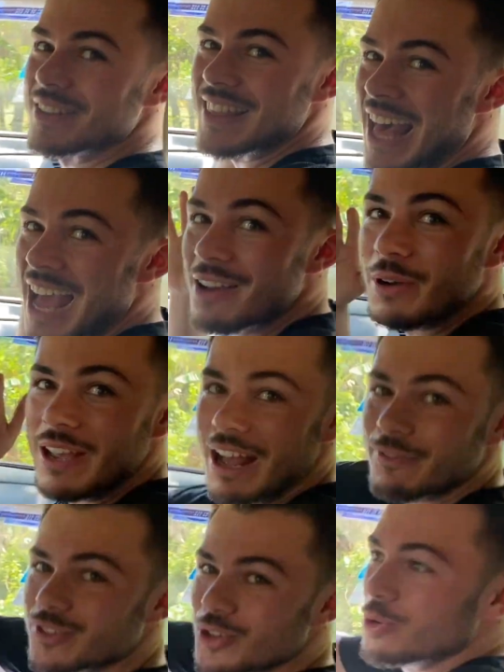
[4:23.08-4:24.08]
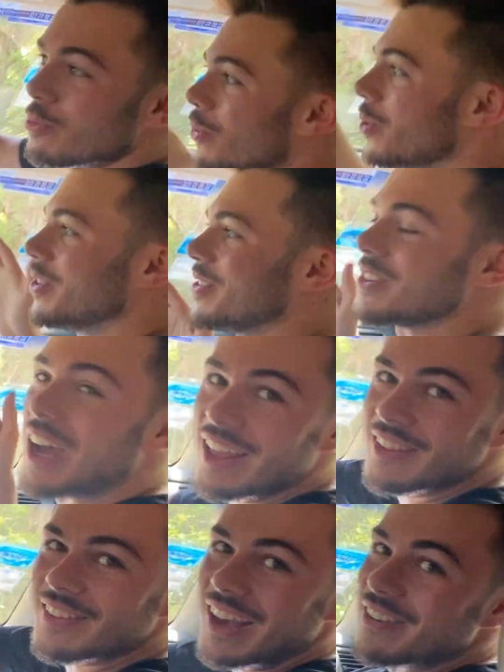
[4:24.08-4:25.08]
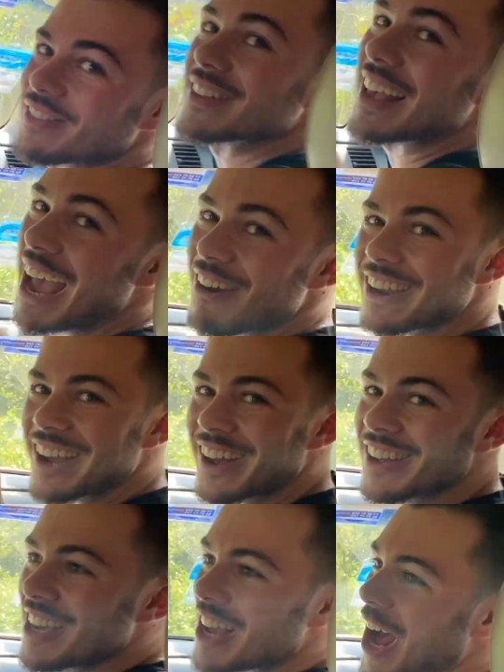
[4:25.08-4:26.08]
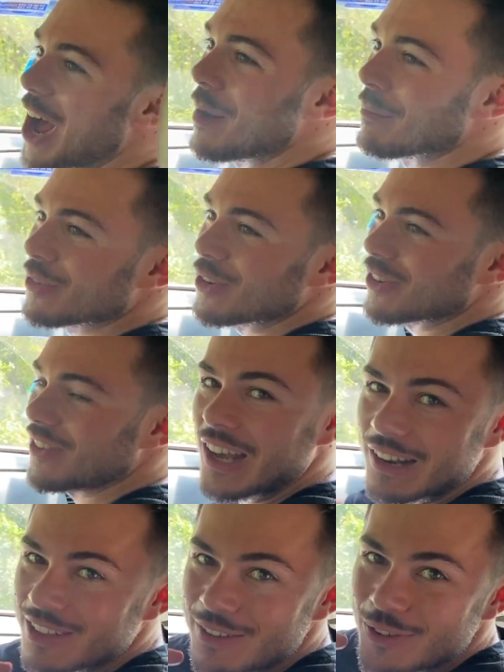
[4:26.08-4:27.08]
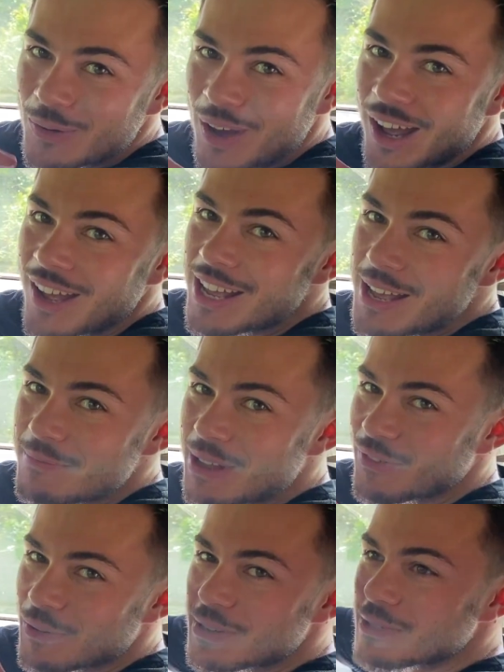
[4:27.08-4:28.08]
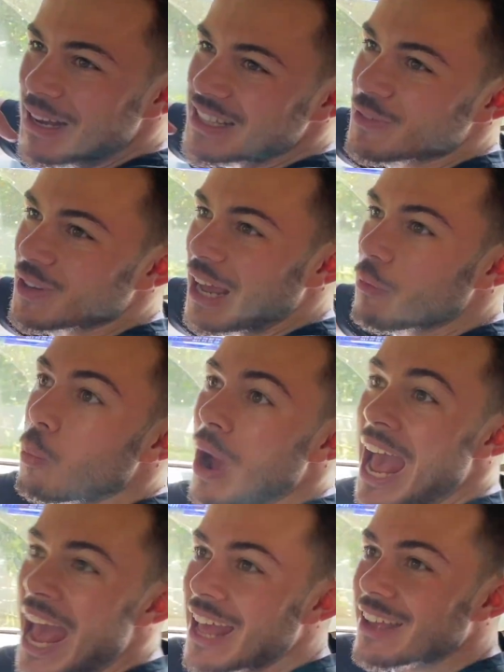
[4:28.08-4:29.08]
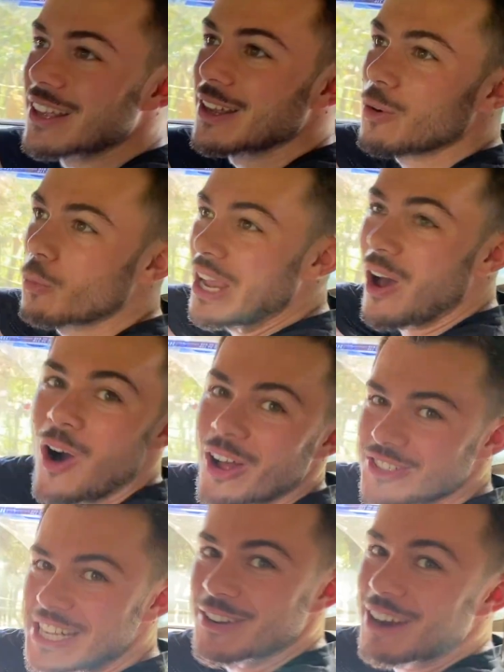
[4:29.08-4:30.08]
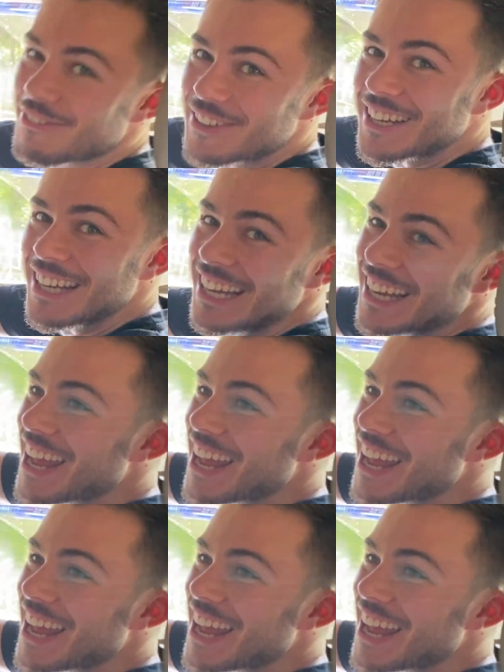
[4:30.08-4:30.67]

there. We have two borders on either side of this area. So just to kind of give you a bit of a perspective on like where we are geographically.